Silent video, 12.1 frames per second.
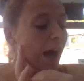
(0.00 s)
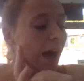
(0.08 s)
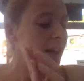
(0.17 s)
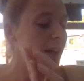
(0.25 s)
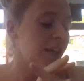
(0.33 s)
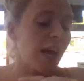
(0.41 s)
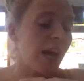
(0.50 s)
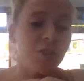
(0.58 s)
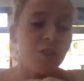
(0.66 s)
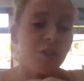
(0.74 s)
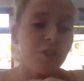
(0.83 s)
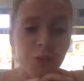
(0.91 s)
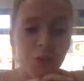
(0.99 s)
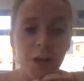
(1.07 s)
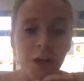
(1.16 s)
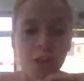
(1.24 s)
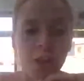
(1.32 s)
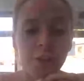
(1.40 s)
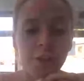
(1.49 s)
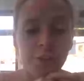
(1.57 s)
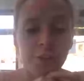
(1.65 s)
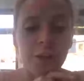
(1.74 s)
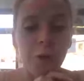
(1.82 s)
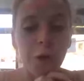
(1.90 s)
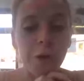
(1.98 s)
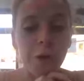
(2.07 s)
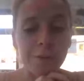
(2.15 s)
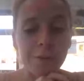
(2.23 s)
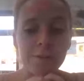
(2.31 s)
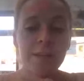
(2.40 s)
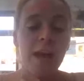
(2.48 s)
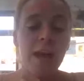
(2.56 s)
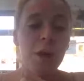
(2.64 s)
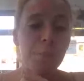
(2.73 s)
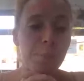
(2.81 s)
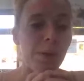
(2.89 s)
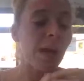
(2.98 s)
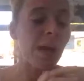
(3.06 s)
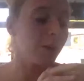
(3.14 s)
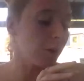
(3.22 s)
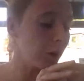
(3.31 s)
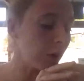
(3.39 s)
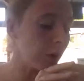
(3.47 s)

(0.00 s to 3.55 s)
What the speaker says: Education of a young green horse, to help back a